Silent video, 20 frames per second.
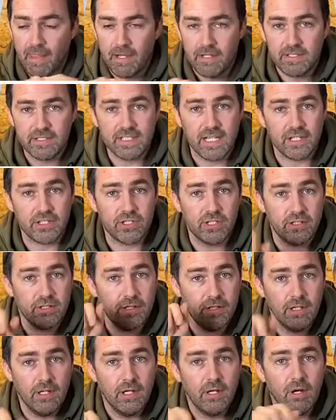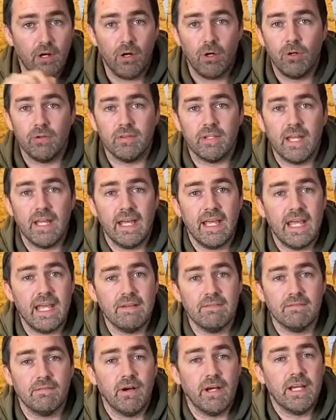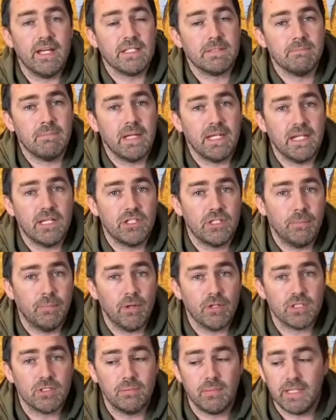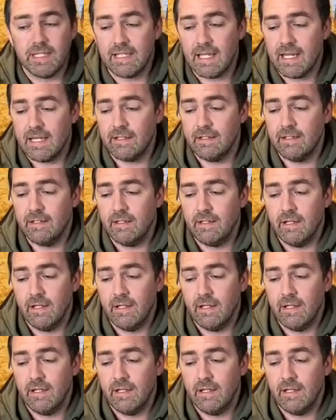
section on there, invite as many as you possibly can.